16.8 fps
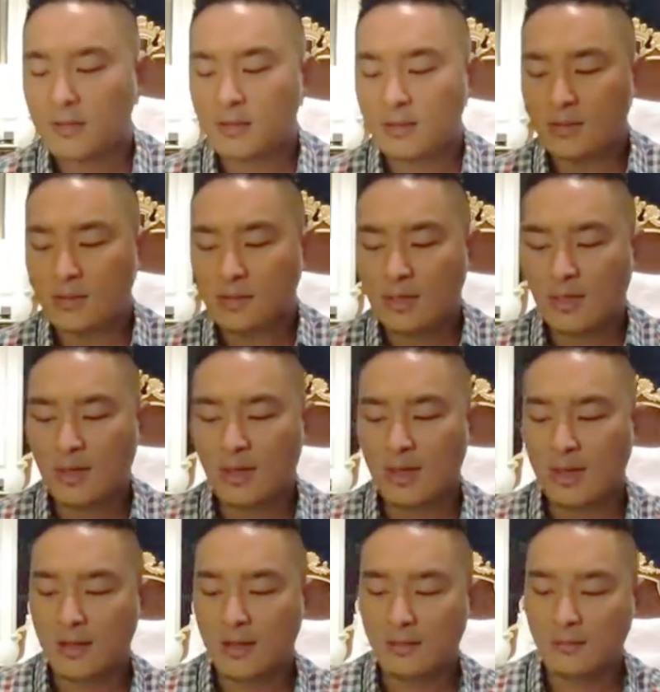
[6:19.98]
okay.
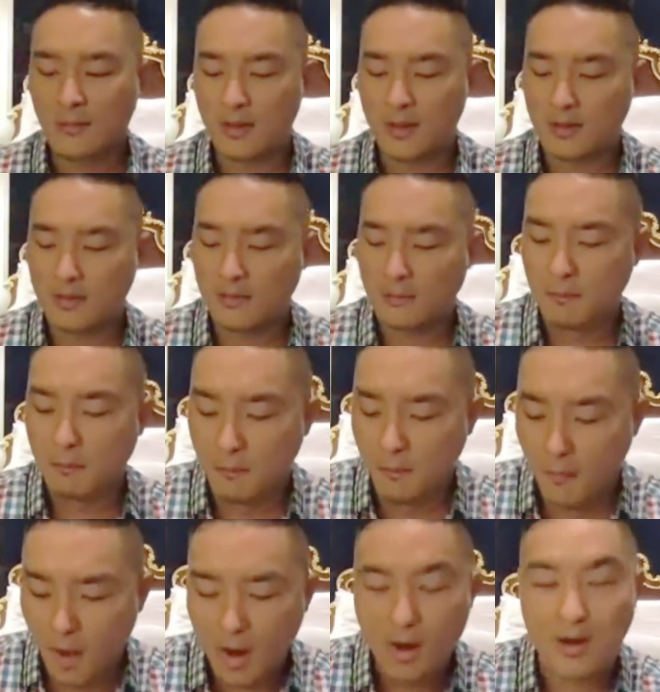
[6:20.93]

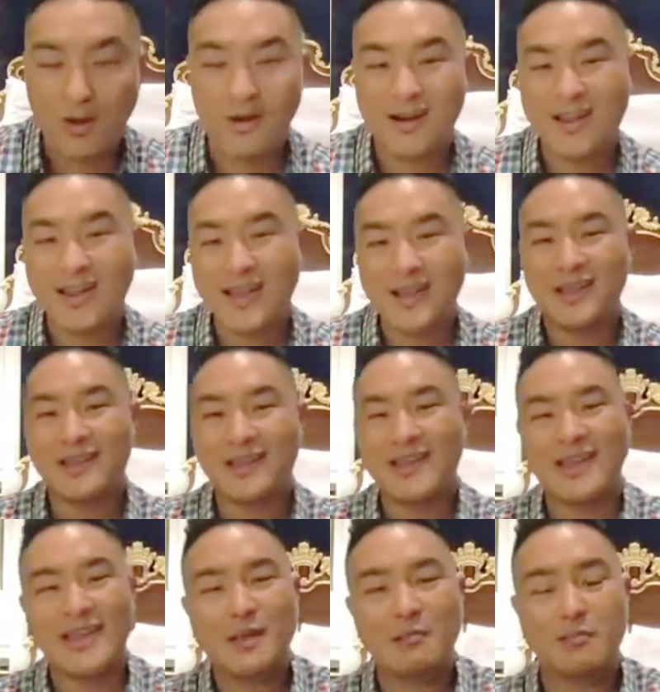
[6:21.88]
Um,
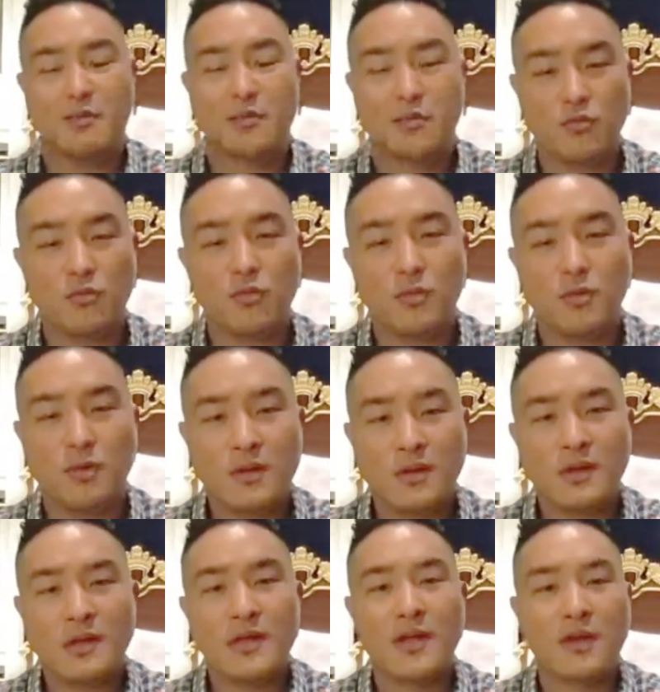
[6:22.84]
Mar in the
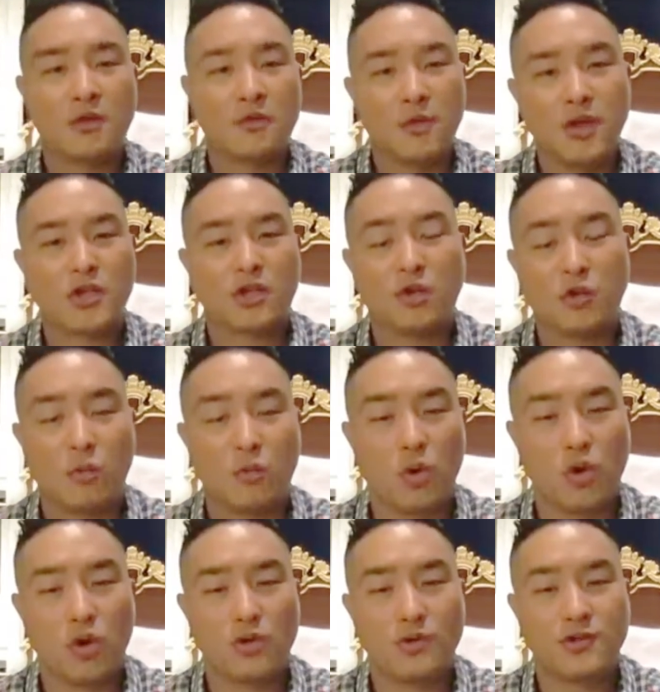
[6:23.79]
Hebrew in the
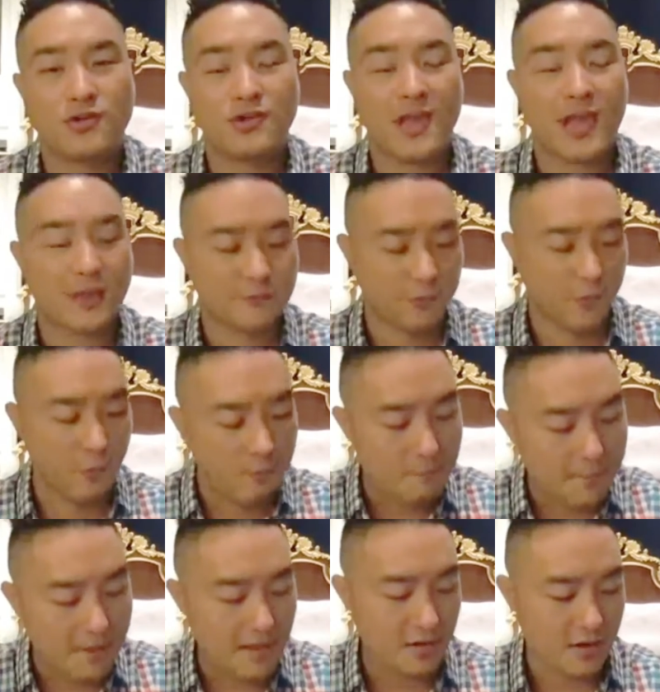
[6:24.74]
original word
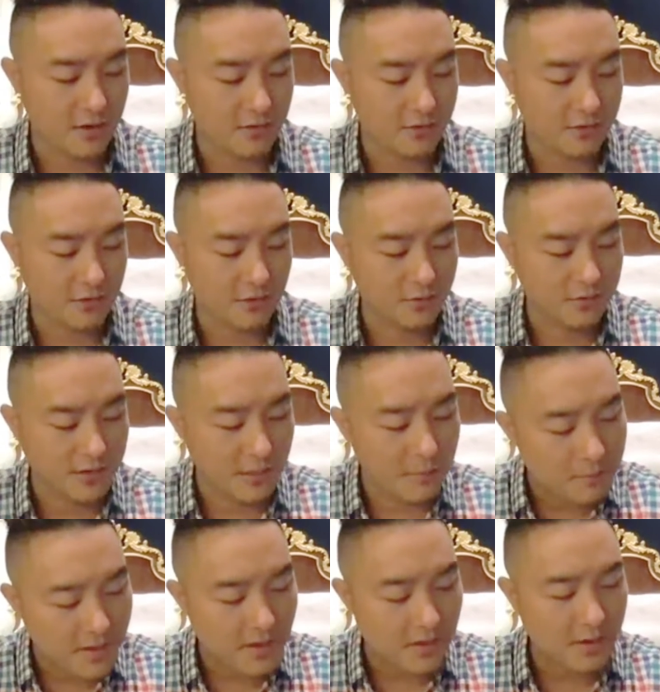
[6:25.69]
stands for
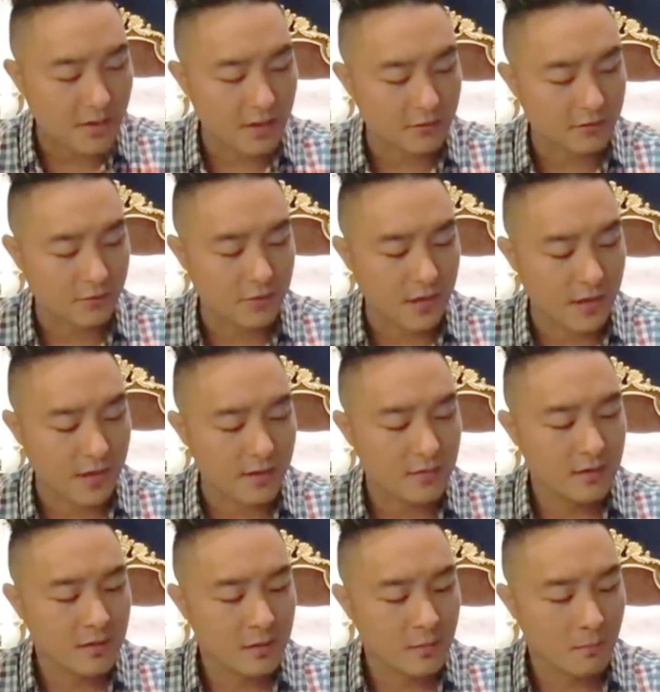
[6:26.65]
bitterness. Someone say
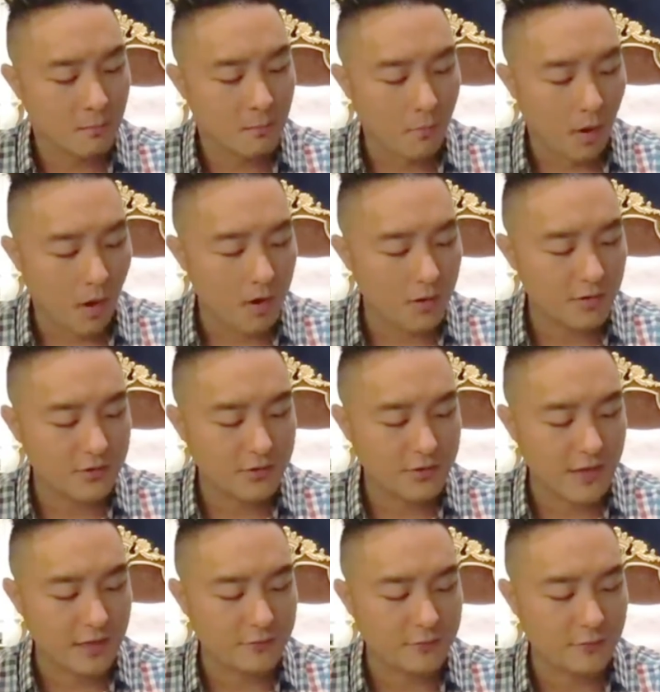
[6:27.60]
bitterness, okay?
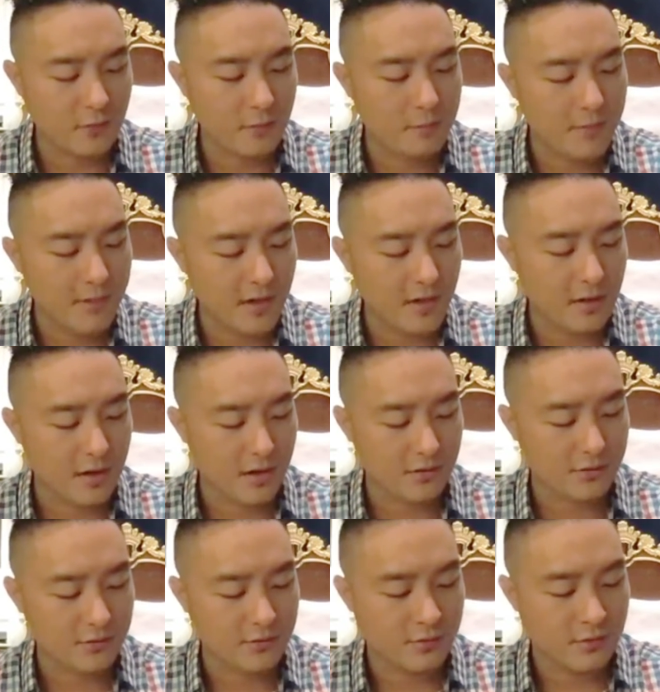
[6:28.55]
Mar stands for
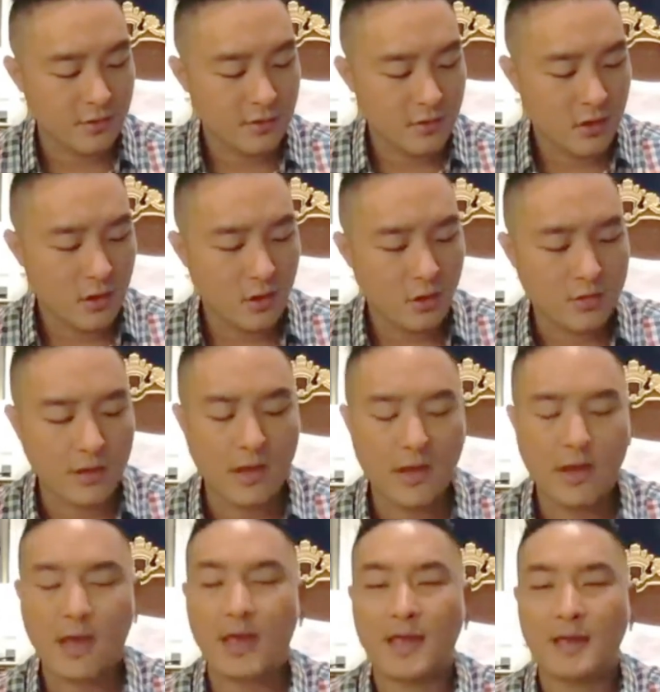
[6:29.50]
bitterness,
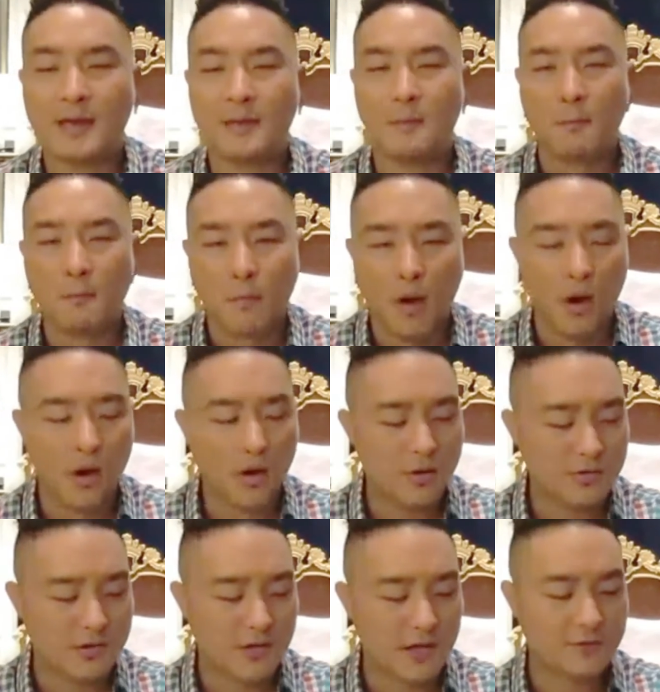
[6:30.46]
Okay,
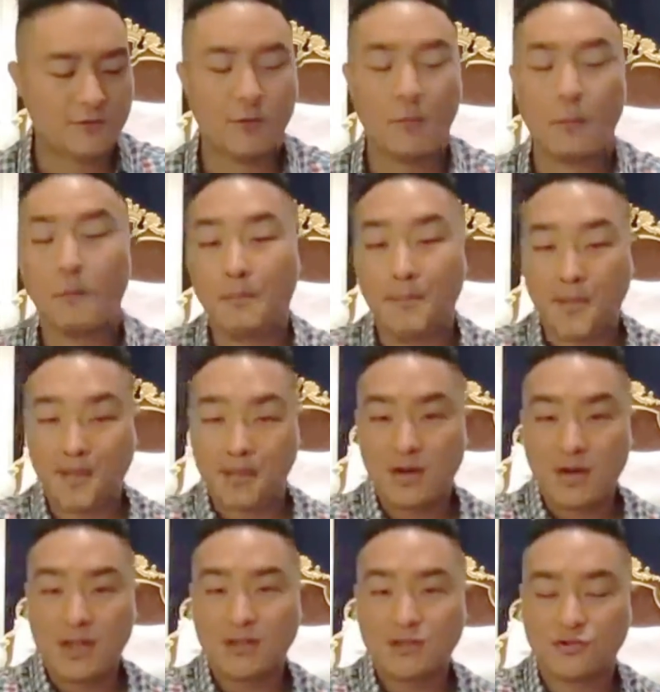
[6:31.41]
and Mar stands
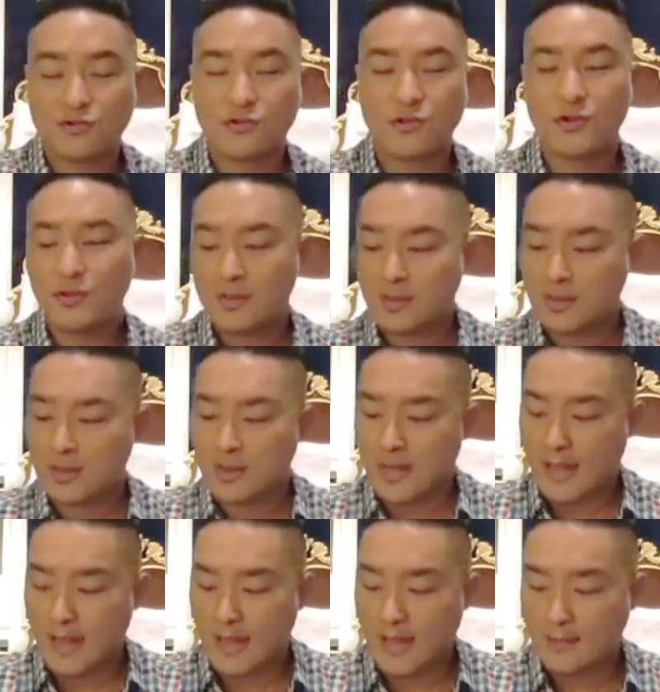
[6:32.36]
for
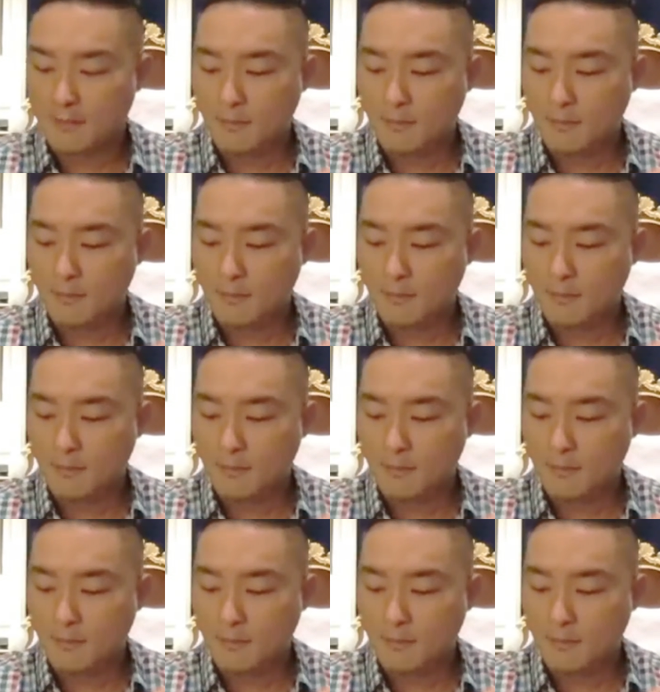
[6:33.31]
bitterness,